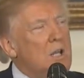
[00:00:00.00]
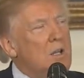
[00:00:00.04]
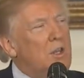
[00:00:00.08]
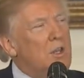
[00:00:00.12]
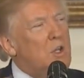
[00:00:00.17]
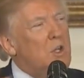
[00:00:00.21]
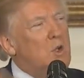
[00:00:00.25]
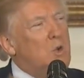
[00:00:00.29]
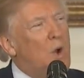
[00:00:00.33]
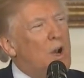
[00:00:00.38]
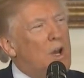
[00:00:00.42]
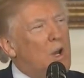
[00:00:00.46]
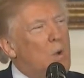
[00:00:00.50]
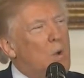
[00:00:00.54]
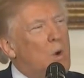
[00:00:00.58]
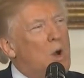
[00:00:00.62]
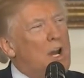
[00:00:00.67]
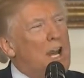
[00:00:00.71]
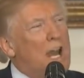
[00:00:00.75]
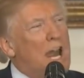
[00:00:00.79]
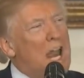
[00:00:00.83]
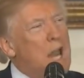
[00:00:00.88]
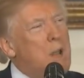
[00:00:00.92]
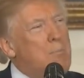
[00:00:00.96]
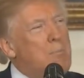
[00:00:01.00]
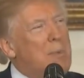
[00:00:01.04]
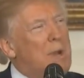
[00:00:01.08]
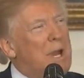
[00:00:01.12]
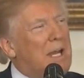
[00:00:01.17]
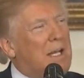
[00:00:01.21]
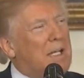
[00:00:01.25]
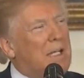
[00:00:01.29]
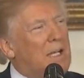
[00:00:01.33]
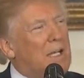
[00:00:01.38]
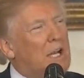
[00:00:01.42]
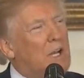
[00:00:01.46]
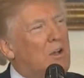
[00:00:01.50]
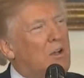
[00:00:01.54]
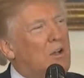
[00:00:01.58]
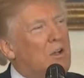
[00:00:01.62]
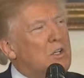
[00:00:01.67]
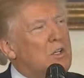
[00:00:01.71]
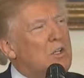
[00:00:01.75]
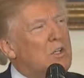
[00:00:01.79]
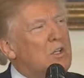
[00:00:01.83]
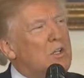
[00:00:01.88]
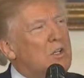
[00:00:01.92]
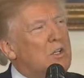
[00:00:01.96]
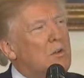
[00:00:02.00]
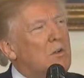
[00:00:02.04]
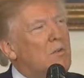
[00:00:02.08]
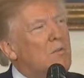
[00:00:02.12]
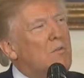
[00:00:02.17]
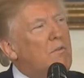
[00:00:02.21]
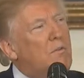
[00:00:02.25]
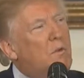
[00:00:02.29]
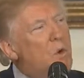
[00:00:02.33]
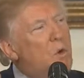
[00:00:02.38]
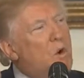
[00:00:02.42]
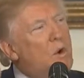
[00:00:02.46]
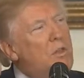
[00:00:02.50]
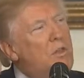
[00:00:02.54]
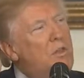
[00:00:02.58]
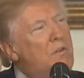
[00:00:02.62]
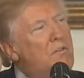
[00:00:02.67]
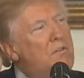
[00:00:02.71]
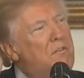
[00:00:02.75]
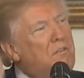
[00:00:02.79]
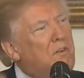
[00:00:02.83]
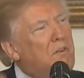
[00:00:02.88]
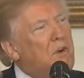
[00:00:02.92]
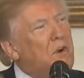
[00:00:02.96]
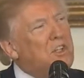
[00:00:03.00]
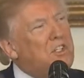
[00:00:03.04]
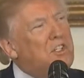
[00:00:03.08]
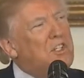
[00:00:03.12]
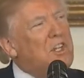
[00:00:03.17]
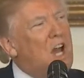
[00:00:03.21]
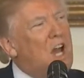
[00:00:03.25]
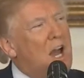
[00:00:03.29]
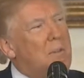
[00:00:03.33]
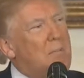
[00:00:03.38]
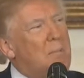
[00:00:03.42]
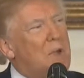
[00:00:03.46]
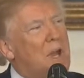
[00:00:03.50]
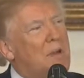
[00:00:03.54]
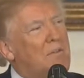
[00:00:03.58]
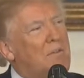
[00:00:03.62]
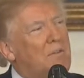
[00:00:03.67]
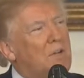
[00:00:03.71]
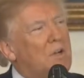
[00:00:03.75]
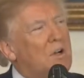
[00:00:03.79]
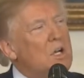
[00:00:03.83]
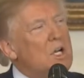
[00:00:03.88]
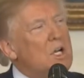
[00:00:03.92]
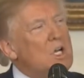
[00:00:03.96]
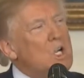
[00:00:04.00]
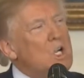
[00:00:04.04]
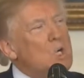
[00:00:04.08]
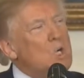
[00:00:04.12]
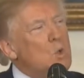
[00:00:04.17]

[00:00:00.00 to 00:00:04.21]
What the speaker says: The 21 APEC leaders, for the first time ever,